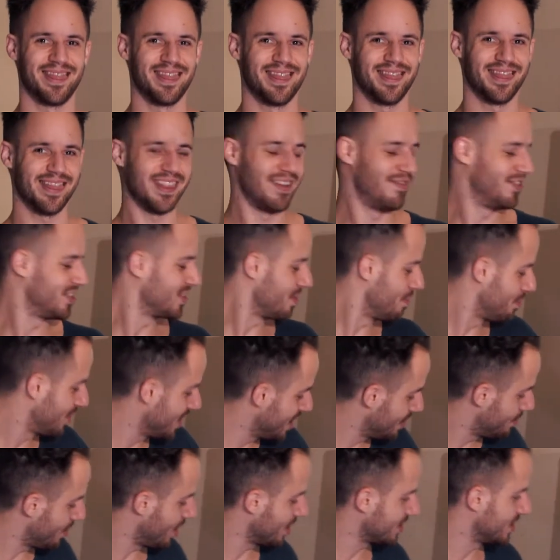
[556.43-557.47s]
They've just completely
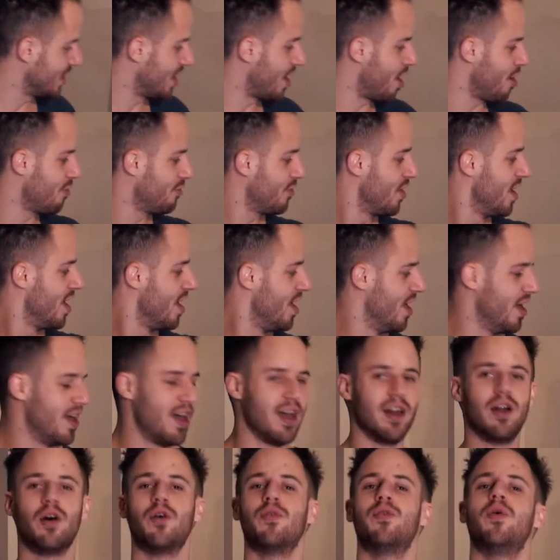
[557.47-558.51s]
blocked it off.
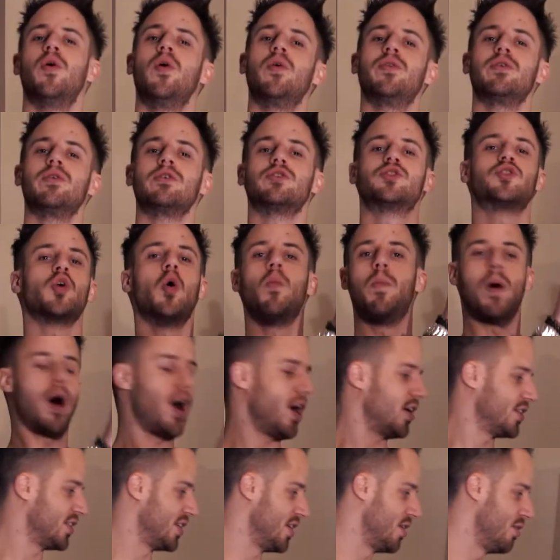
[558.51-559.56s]
And although they're so
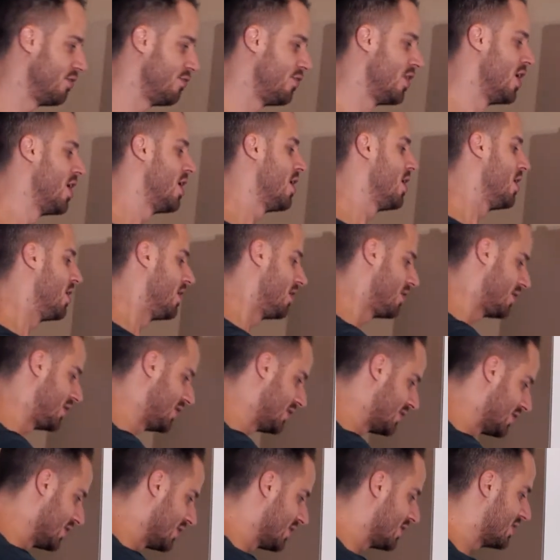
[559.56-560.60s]
positive,
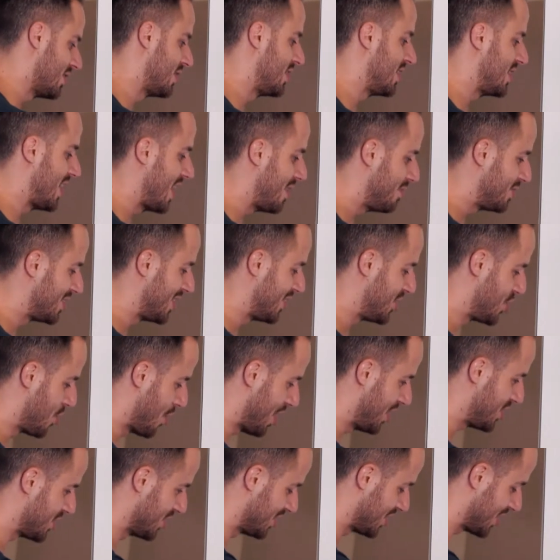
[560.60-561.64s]
these same
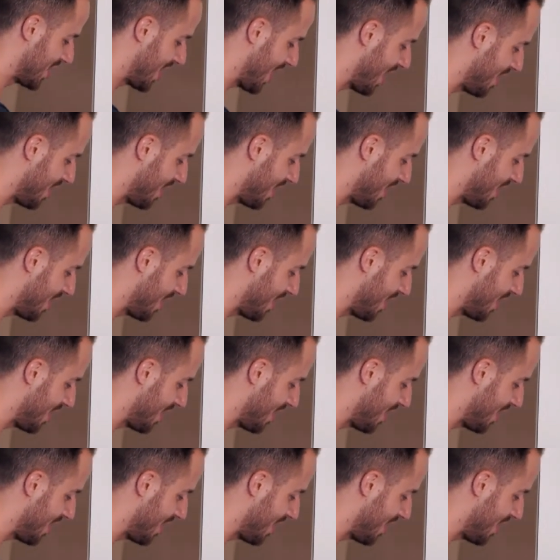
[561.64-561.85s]
situations that kind